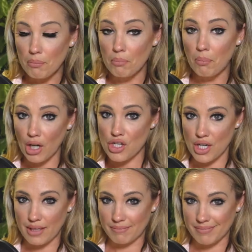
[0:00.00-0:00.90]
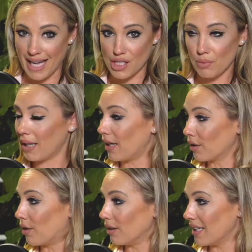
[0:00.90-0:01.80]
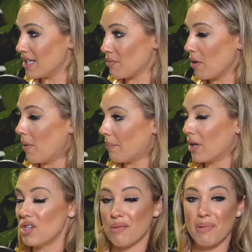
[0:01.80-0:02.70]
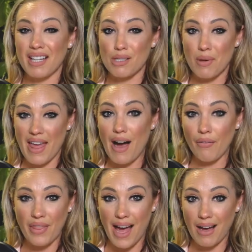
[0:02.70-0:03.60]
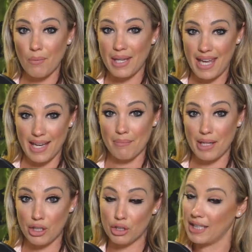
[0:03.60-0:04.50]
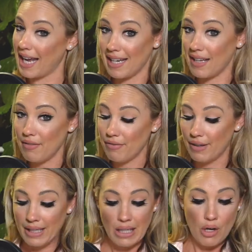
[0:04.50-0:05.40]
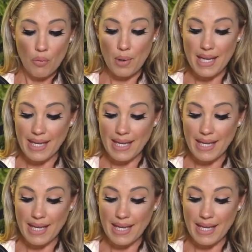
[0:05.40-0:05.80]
margin, that's what our goal is. We want margin because without that, we can't be creative. We